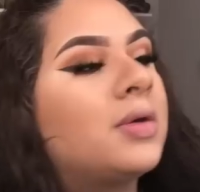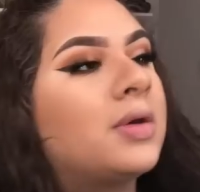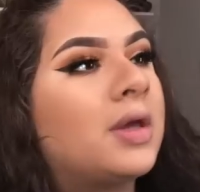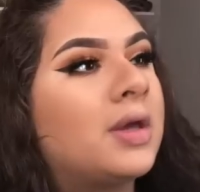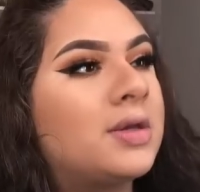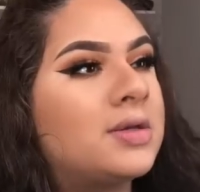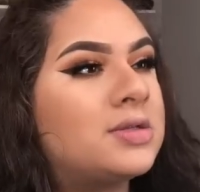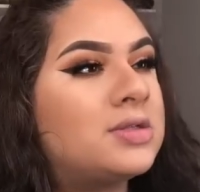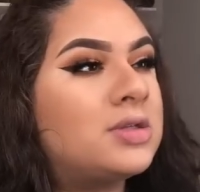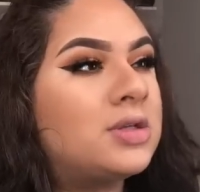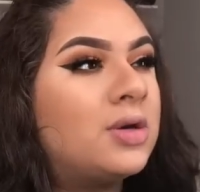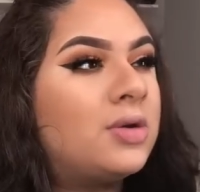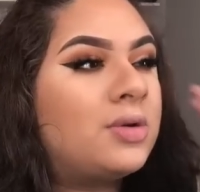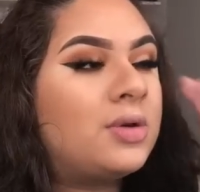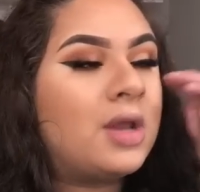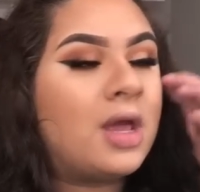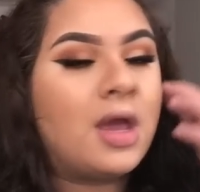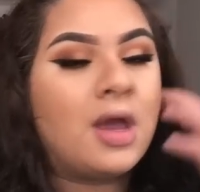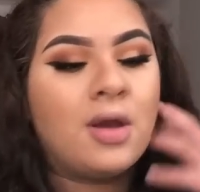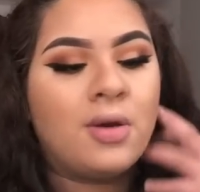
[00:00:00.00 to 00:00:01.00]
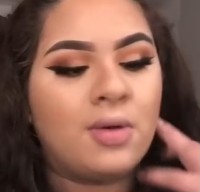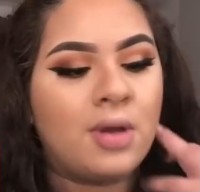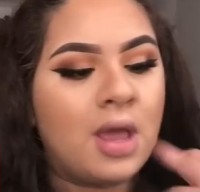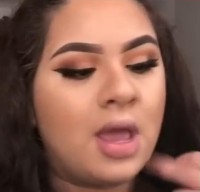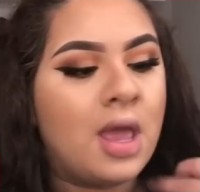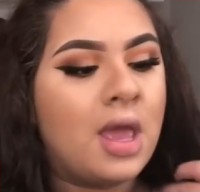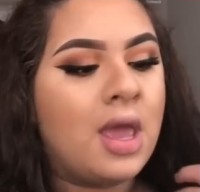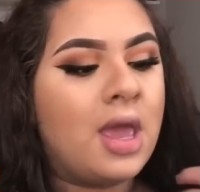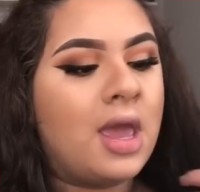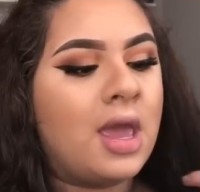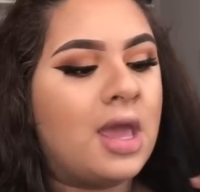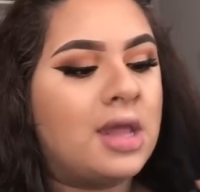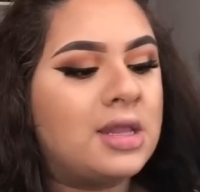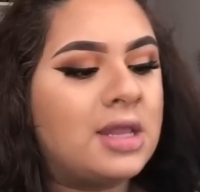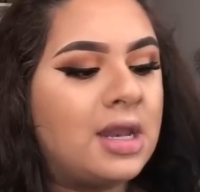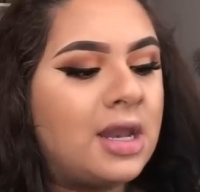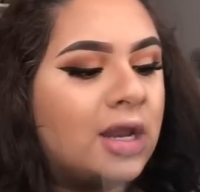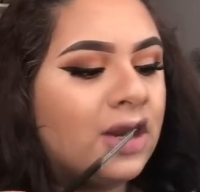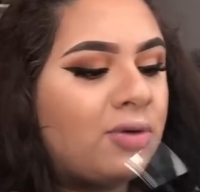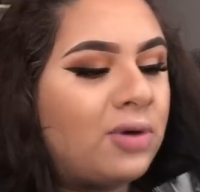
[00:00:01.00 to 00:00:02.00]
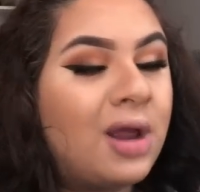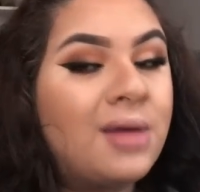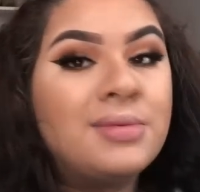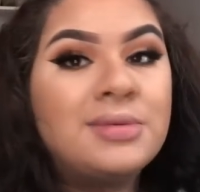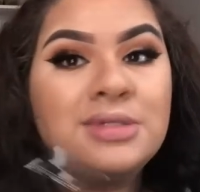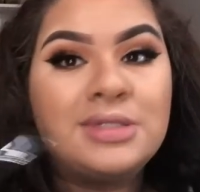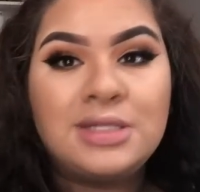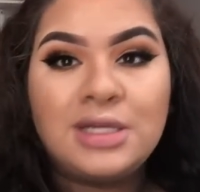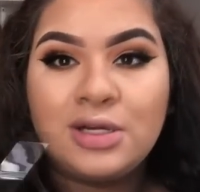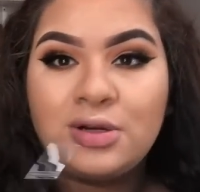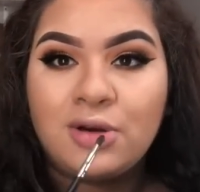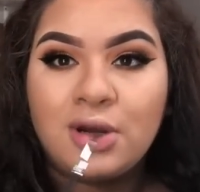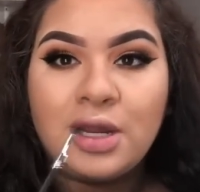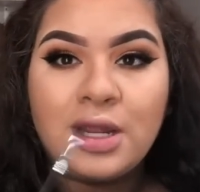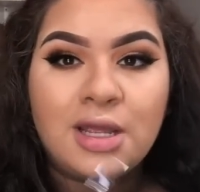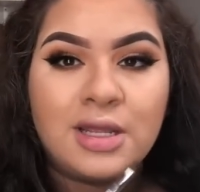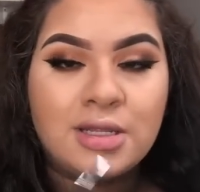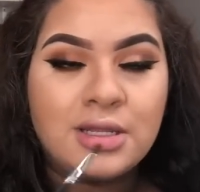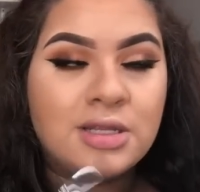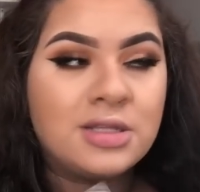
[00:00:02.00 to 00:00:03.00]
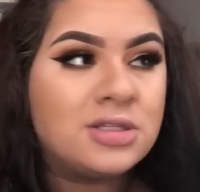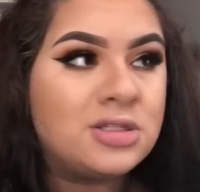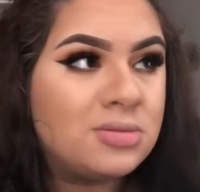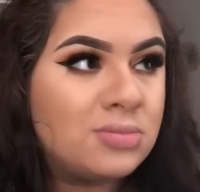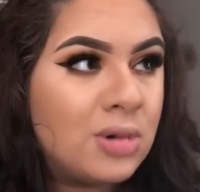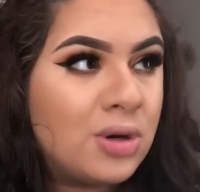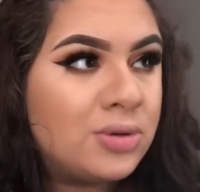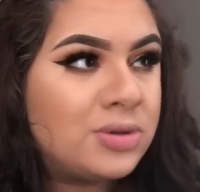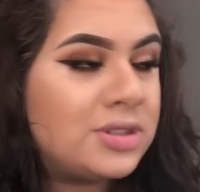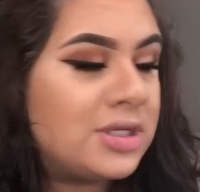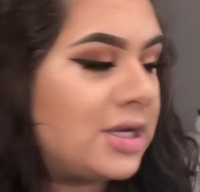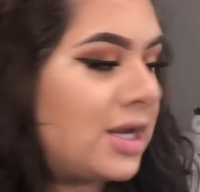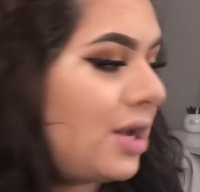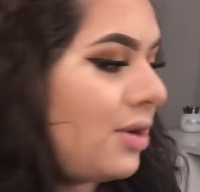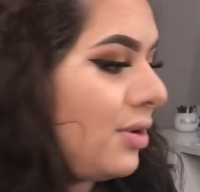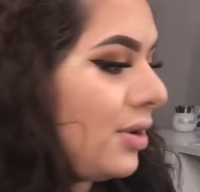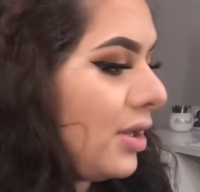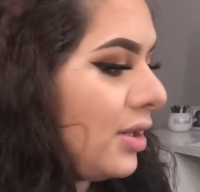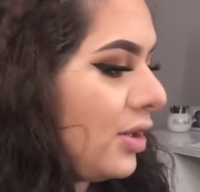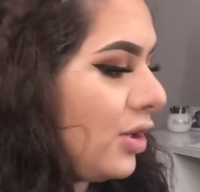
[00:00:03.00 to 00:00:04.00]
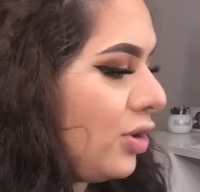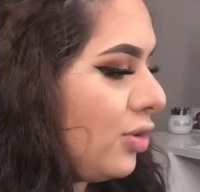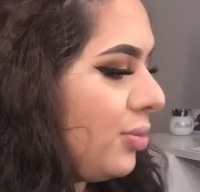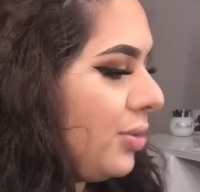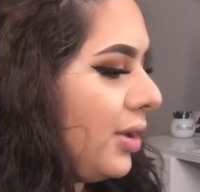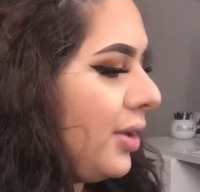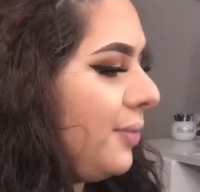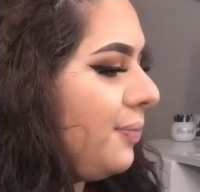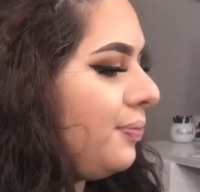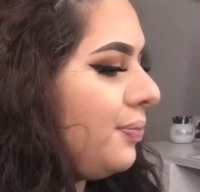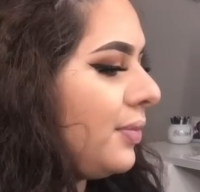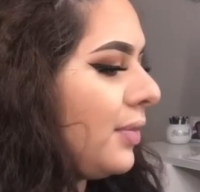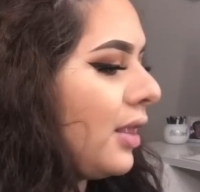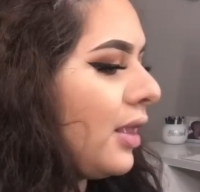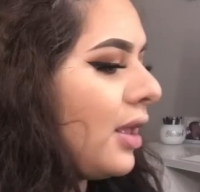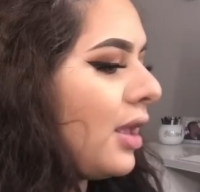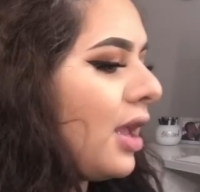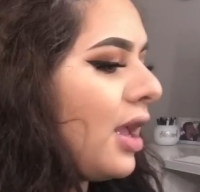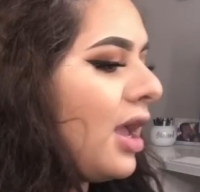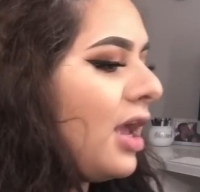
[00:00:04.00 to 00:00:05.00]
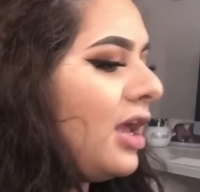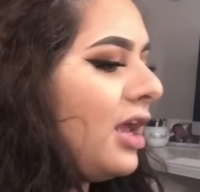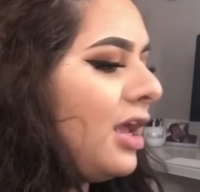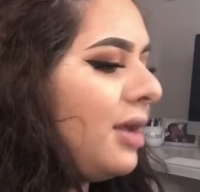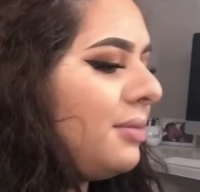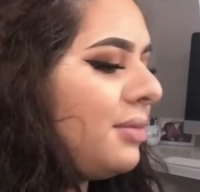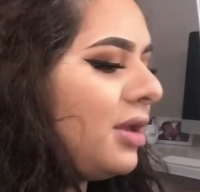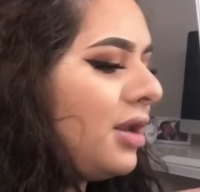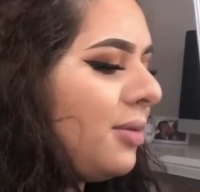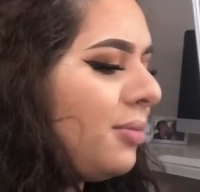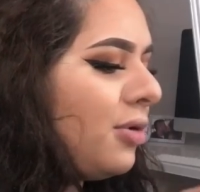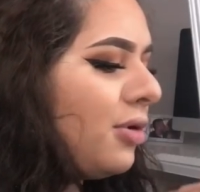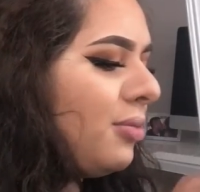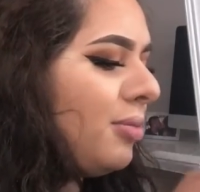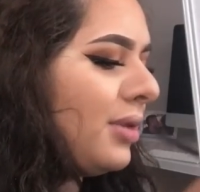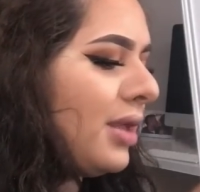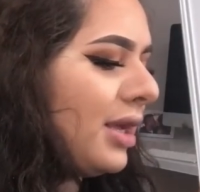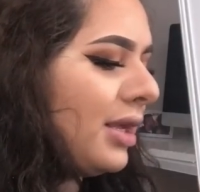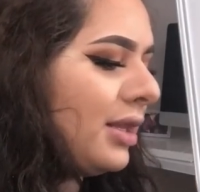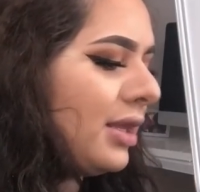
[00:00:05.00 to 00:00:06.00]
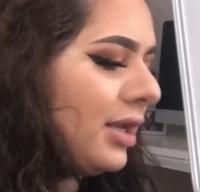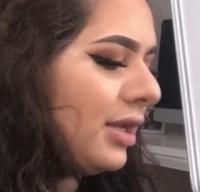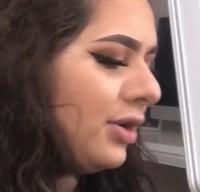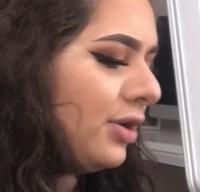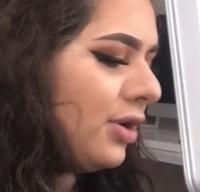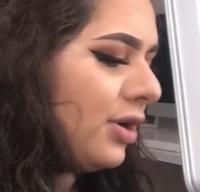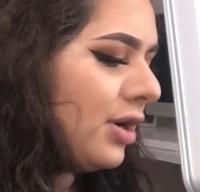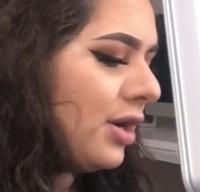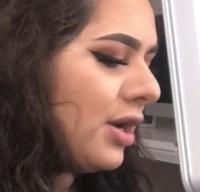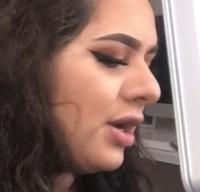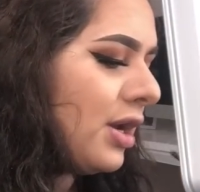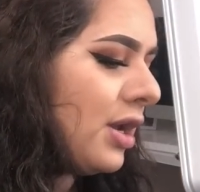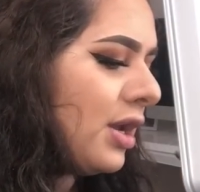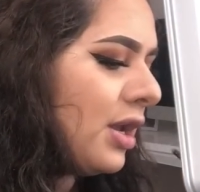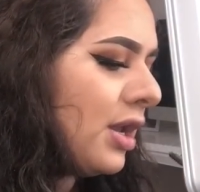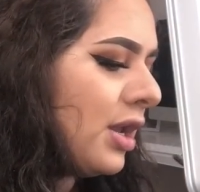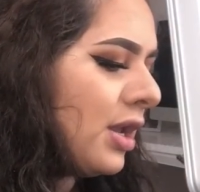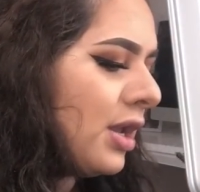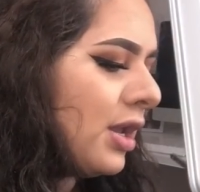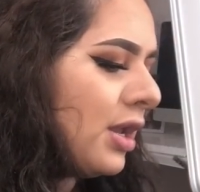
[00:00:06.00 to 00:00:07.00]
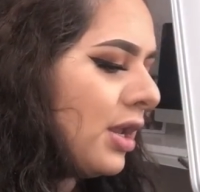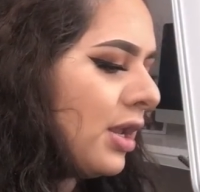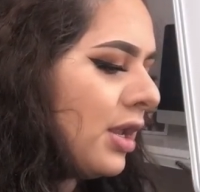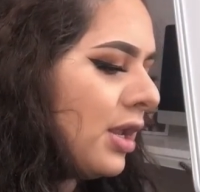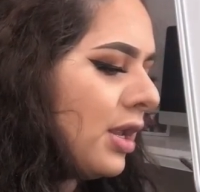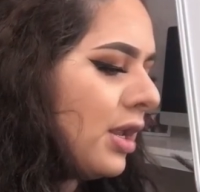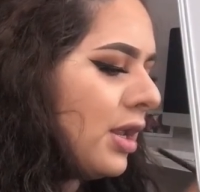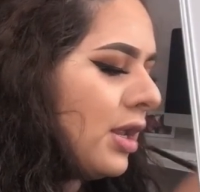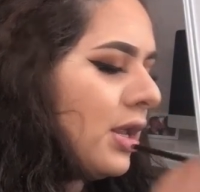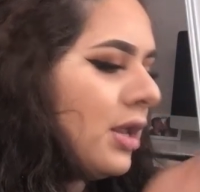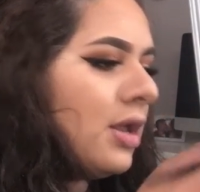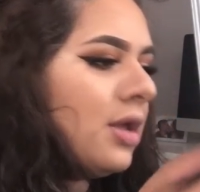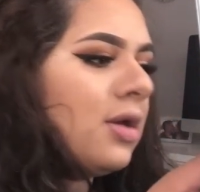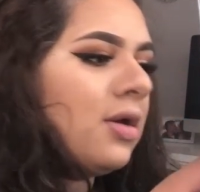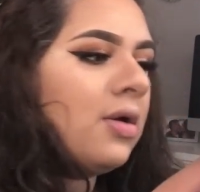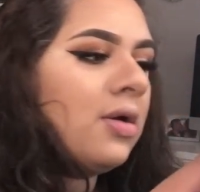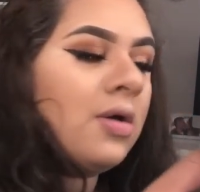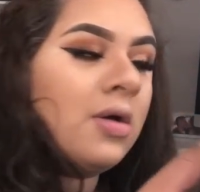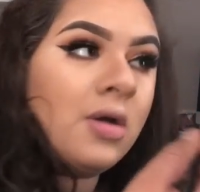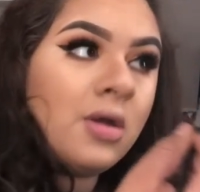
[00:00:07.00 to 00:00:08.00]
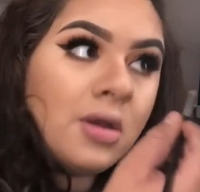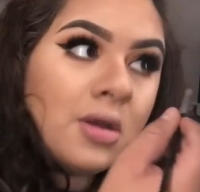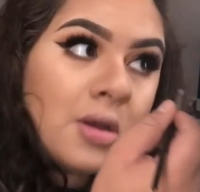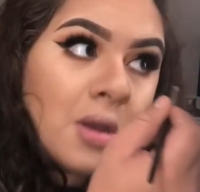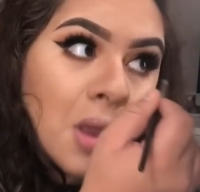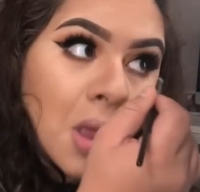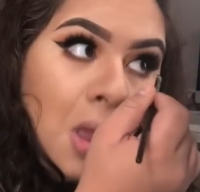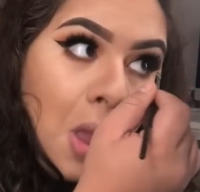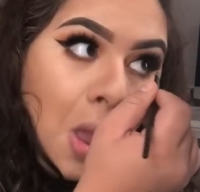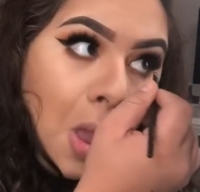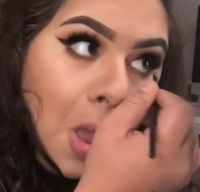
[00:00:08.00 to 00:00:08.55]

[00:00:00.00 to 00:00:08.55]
Okay, so now, and then I grabbed Secret and then smoked it out a little bit. I am gonna put black liner on